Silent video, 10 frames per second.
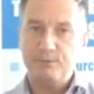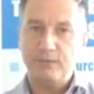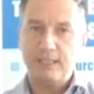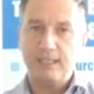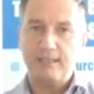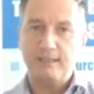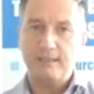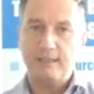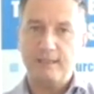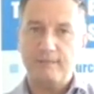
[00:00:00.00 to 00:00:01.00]
So
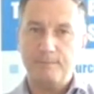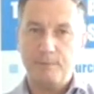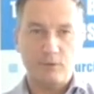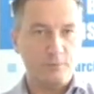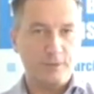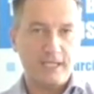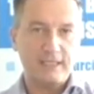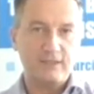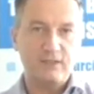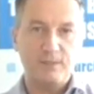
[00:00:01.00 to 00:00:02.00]
again, good
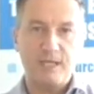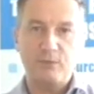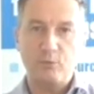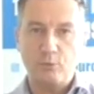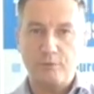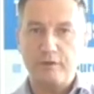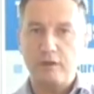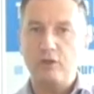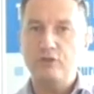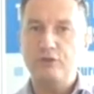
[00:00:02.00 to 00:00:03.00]
practice is perhaps all go for
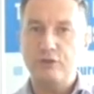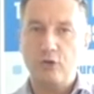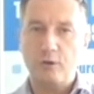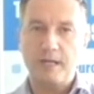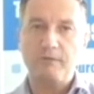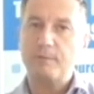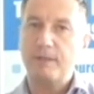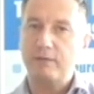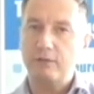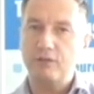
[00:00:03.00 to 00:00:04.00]
lunch, or perhaps
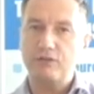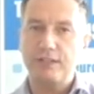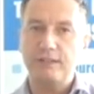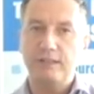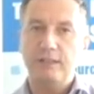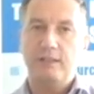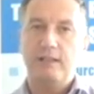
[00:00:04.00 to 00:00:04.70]
bring lunch in,